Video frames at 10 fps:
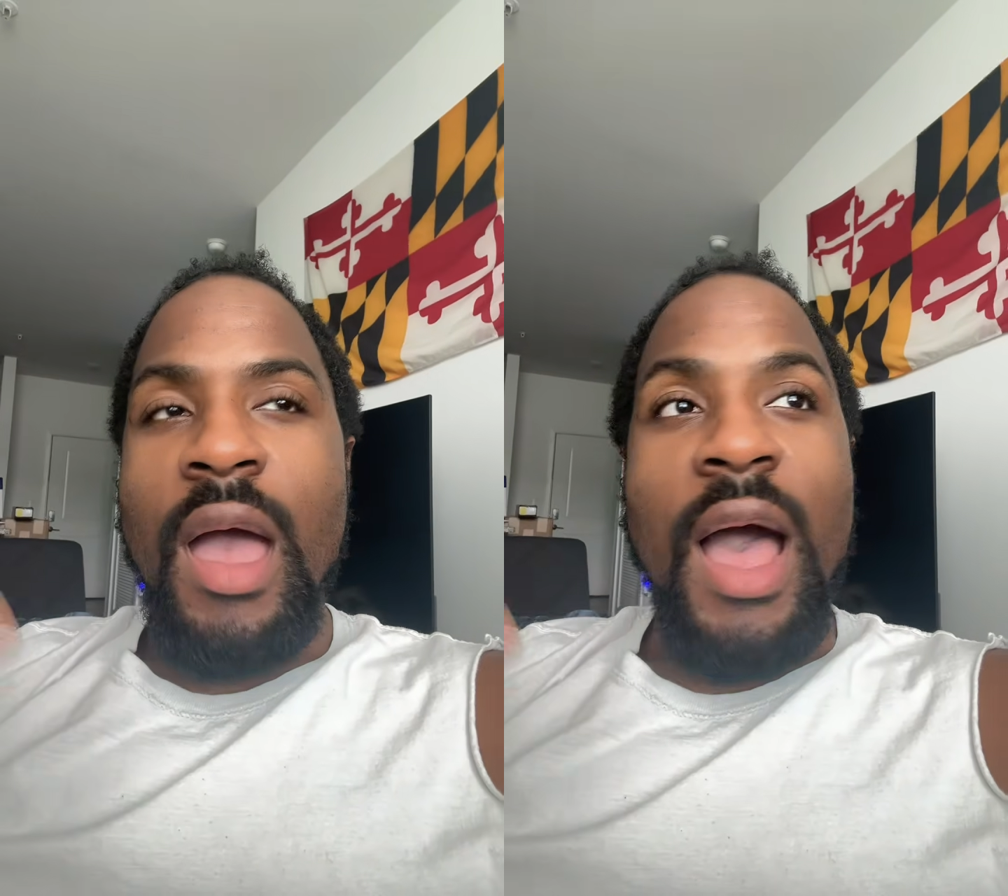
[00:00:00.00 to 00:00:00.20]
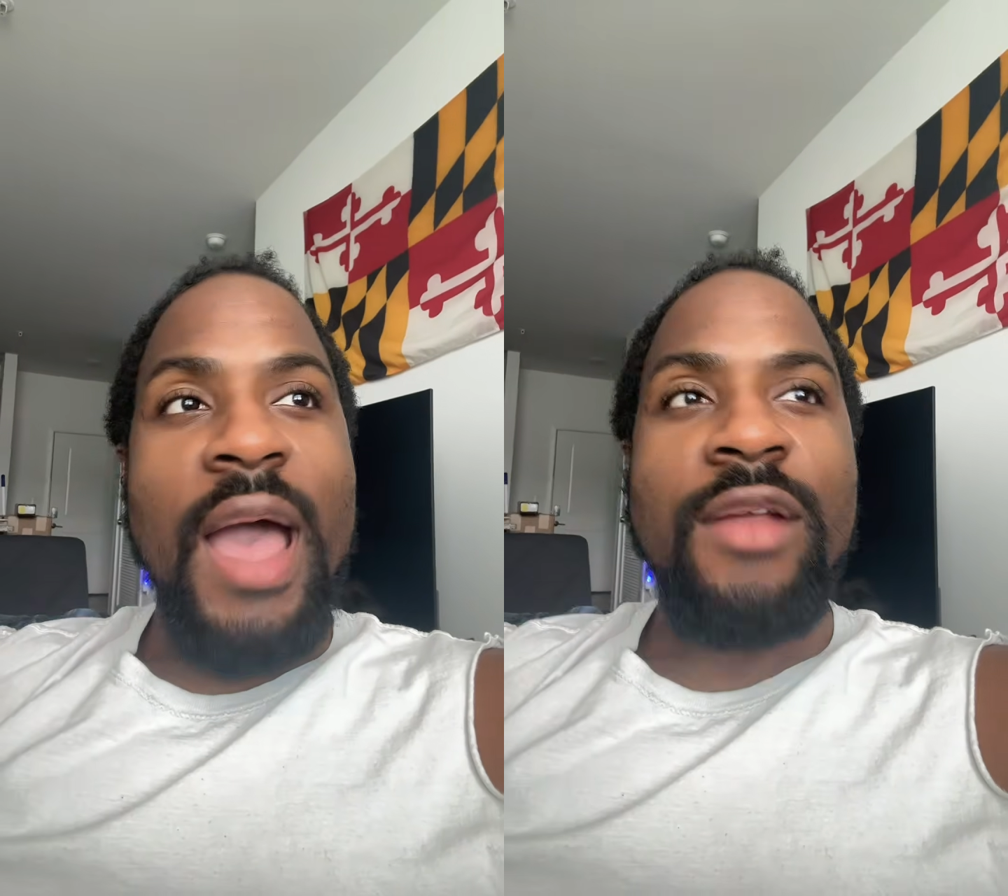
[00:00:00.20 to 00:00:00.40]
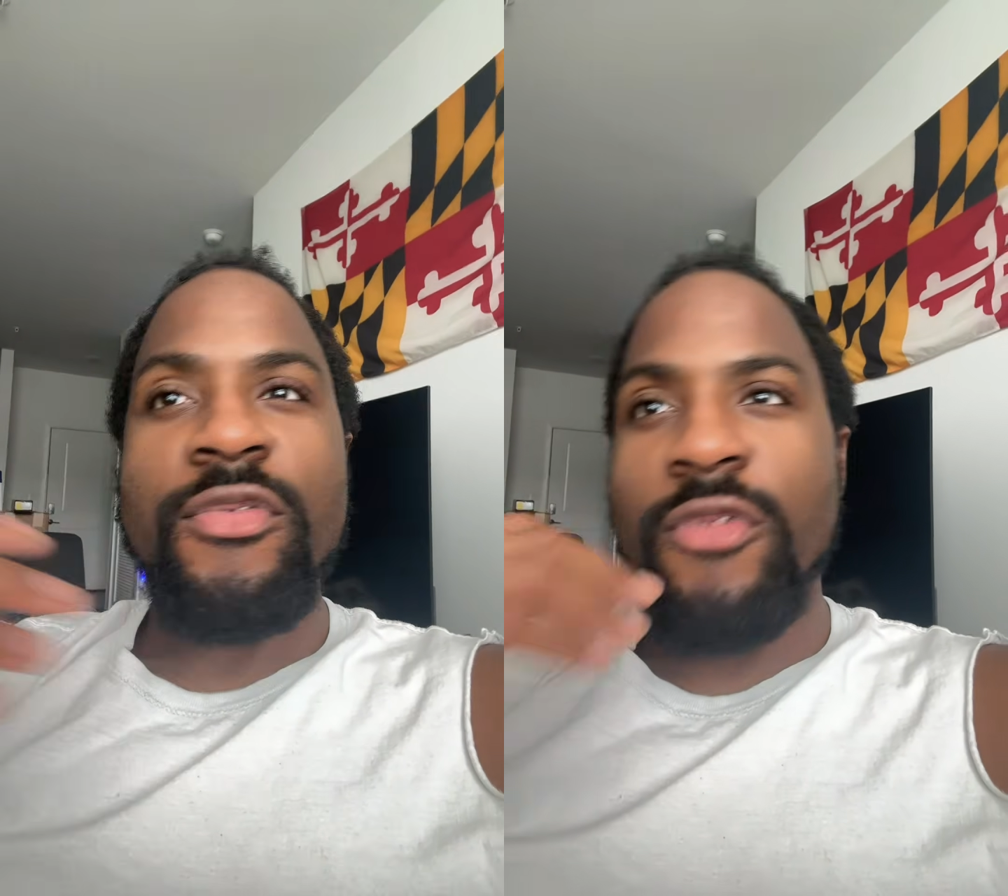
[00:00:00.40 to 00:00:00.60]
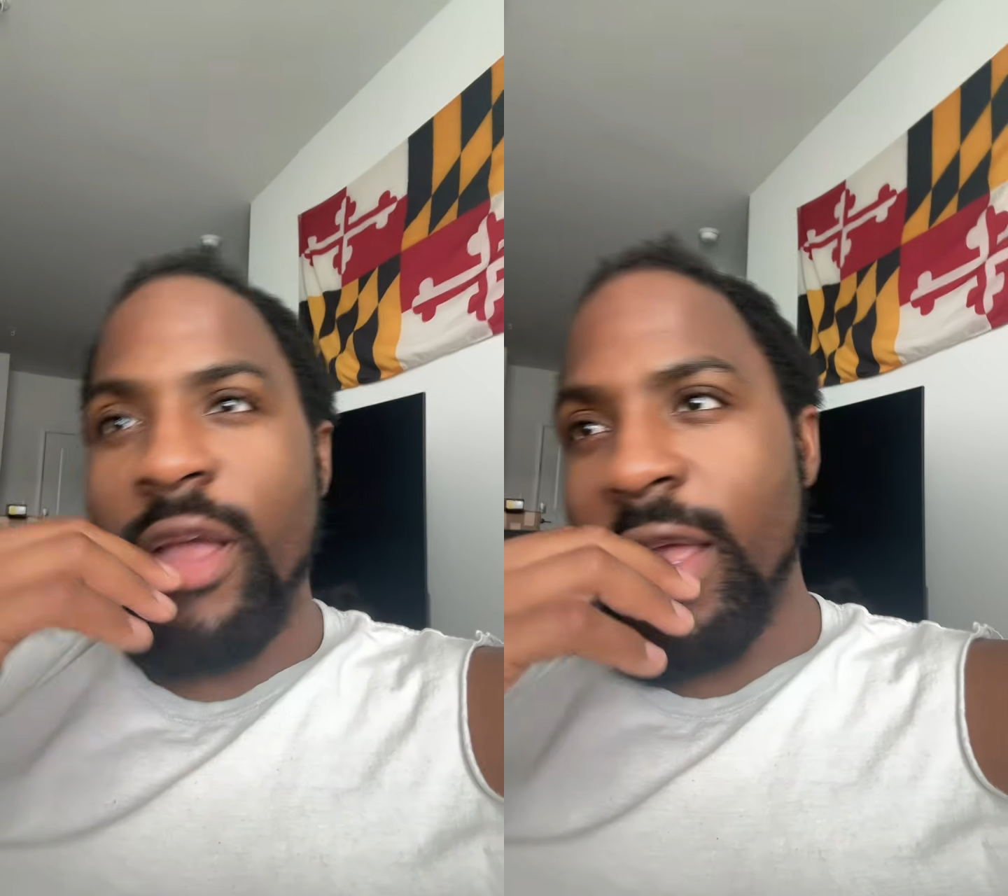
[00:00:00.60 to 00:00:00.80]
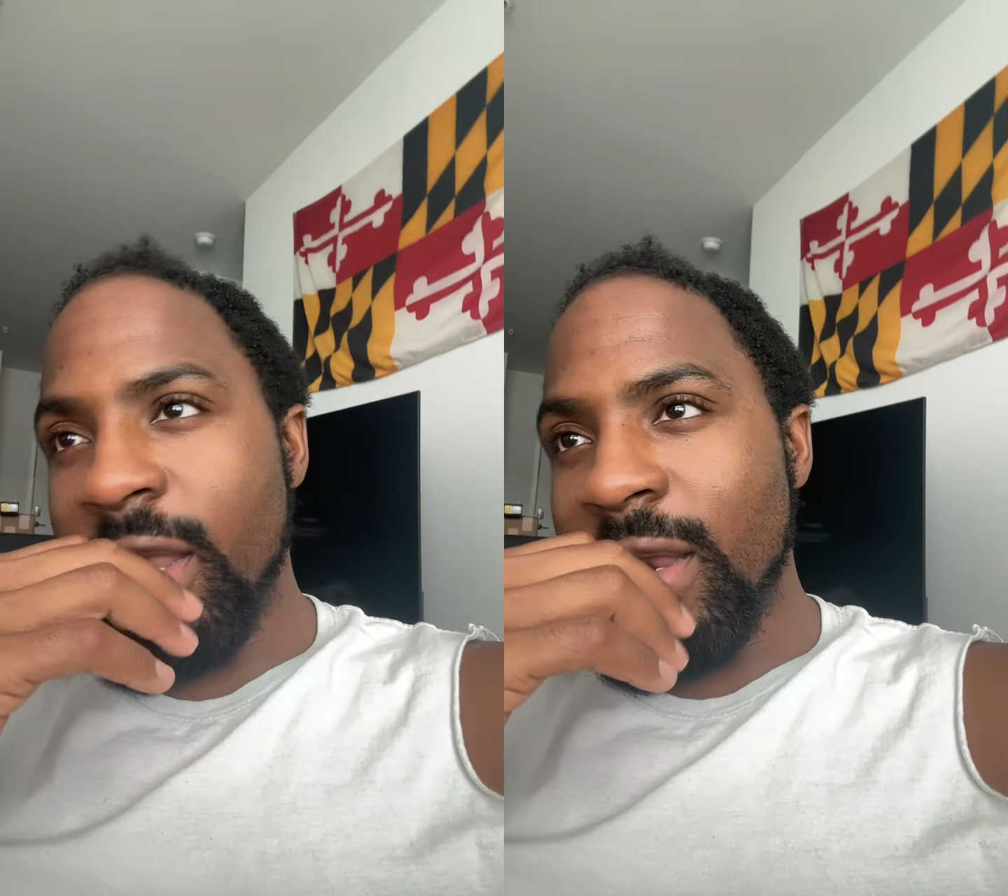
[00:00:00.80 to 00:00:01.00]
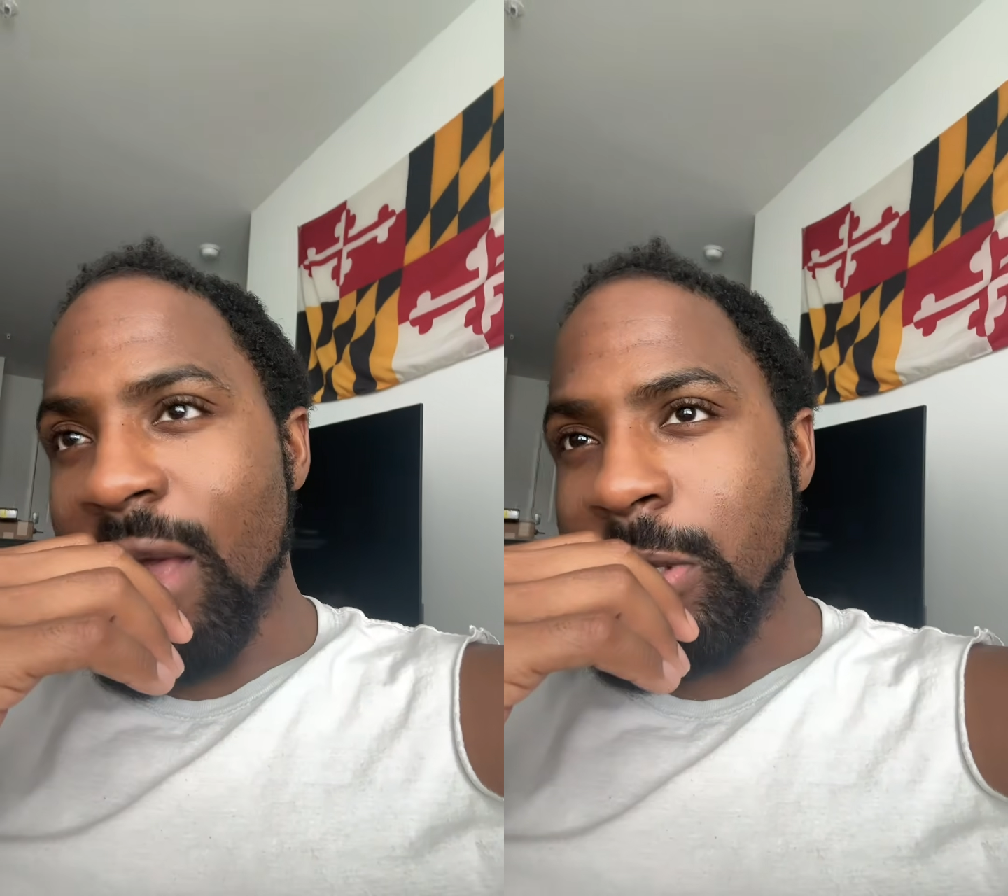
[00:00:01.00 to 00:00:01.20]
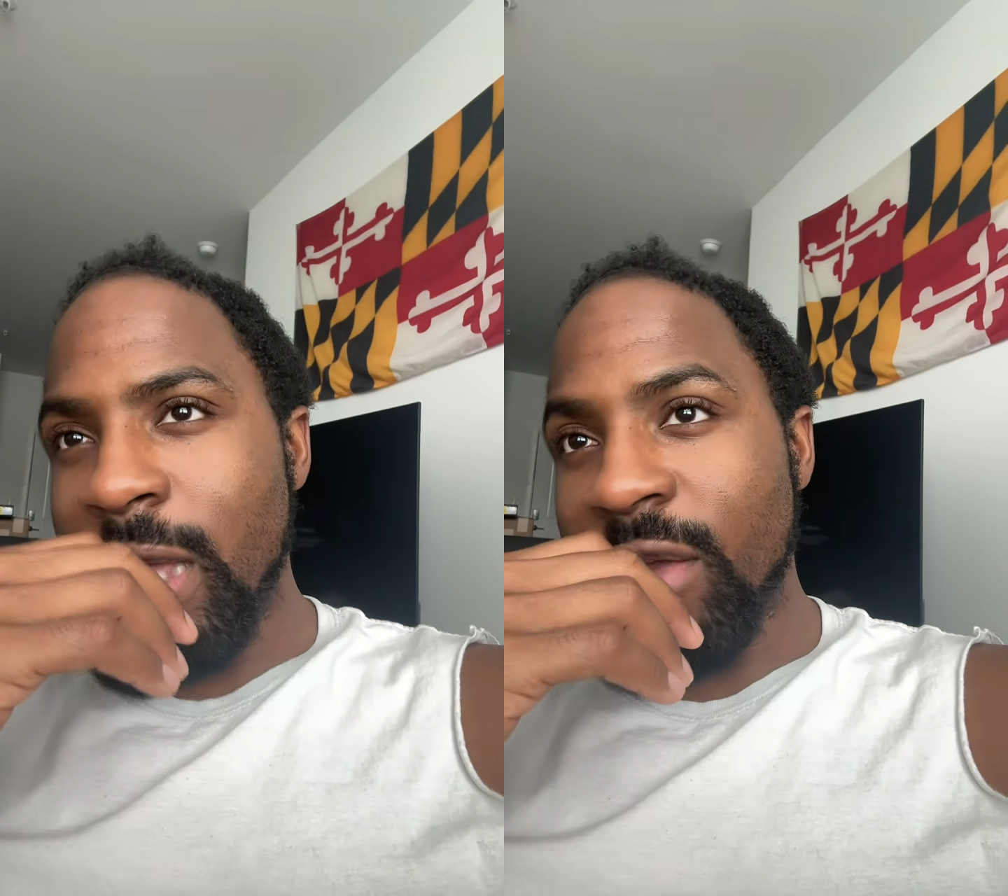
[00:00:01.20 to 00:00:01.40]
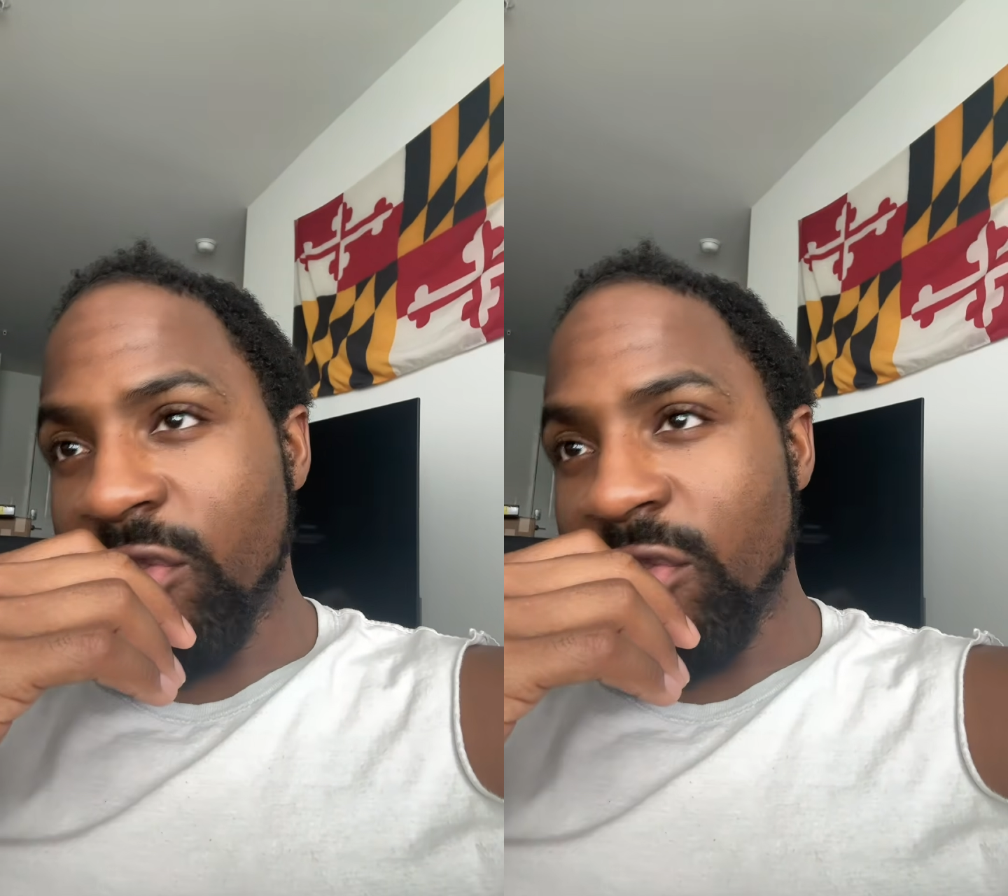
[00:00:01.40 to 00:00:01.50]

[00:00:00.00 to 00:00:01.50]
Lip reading: I had a friend that was like